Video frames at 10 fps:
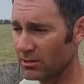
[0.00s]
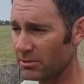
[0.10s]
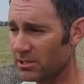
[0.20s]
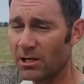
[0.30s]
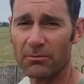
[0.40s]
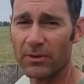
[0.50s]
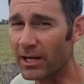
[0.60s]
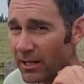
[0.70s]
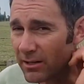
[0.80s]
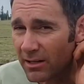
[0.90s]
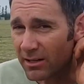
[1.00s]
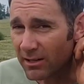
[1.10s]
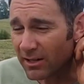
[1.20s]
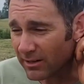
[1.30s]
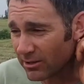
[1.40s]
something that
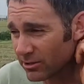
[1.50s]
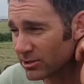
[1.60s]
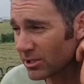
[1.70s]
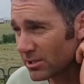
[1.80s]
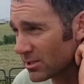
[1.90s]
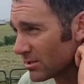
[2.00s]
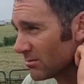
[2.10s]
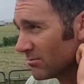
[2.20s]
they'll just,